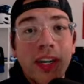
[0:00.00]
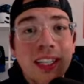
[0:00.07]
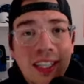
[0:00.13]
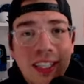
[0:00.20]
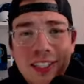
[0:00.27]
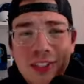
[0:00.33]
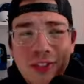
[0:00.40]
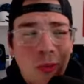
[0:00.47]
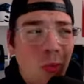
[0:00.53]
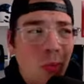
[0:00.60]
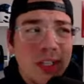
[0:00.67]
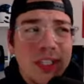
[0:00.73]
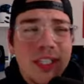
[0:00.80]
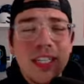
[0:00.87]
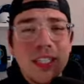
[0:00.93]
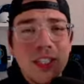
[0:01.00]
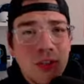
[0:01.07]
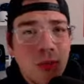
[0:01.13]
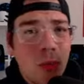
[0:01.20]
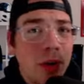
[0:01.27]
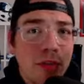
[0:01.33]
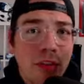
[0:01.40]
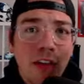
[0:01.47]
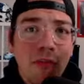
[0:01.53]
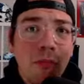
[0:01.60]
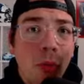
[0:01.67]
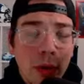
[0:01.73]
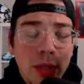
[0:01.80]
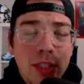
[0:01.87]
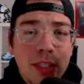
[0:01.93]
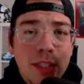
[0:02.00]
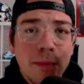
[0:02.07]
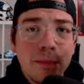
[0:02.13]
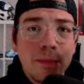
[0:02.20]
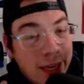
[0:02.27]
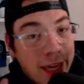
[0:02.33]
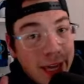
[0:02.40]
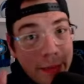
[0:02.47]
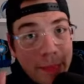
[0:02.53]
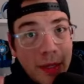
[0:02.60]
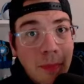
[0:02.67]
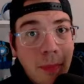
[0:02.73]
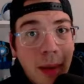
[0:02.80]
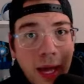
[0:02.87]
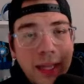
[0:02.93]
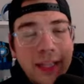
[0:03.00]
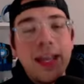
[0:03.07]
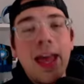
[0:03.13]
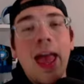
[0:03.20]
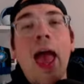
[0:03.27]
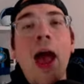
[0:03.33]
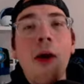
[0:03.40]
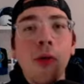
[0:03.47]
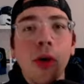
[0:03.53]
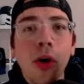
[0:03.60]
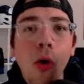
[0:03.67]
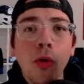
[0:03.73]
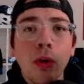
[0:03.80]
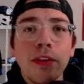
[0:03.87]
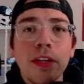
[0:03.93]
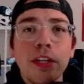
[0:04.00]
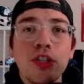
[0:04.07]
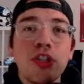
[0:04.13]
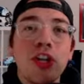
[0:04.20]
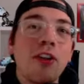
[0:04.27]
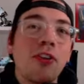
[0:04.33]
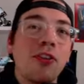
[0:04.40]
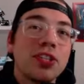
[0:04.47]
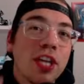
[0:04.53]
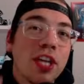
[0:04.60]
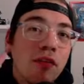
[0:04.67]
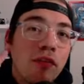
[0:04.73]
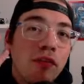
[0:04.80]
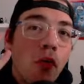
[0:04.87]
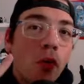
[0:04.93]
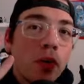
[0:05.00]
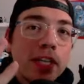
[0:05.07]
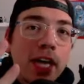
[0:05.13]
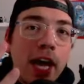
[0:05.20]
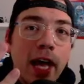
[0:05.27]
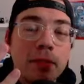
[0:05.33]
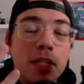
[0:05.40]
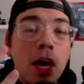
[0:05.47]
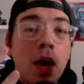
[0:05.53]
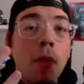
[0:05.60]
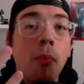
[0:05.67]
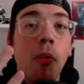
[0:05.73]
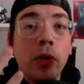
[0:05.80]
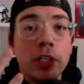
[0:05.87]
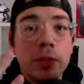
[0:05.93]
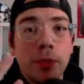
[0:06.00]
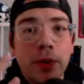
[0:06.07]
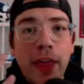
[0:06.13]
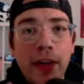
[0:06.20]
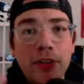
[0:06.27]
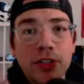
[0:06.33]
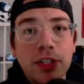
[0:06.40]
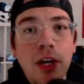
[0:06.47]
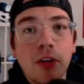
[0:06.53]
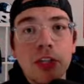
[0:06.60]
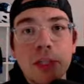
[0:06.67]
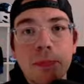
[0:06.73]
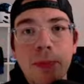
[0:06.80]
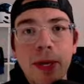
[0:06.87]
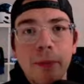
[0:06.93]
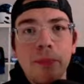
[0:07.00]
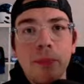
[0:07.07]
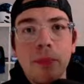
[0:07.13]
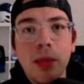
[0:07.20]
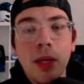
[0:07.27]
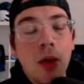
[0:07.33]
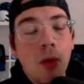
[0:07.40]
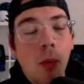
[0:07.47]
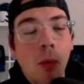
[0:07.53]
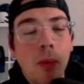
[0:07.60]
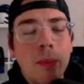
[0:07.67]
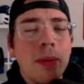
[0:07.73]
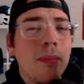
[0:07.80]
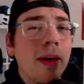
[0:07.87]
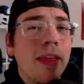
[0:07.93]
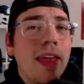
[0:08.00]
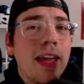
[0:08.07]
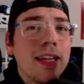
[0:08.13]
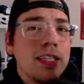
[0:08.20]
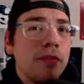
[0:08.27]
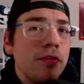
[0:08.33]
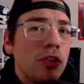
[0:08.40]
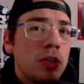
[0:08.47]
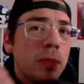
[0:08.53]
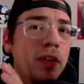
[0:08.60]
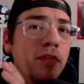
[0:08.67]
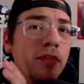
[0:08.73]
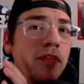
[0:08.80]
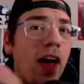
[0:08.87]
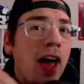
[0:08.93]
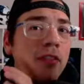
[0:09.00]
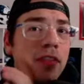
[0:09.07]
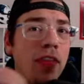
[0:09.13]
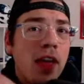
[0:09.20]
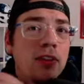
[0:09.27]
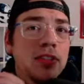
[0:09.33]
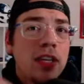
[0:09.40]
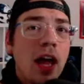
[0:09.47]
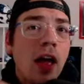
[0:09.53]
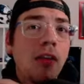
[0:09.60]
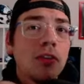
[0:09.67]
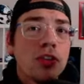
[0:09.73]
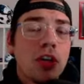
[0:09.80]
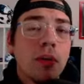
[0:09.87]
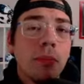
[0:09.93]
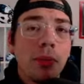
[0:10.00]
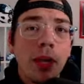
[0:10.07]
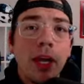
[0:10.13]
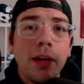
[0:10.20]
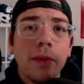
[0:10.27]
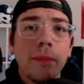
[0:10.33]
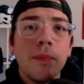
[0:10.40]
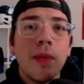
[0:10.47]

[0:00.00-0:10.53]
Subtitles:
least 20 to 25 points. Keep in mind, our goal on this channel is to get 4 times points per $1,000 spent. What we mean by that is if you spend $5,000 on a player,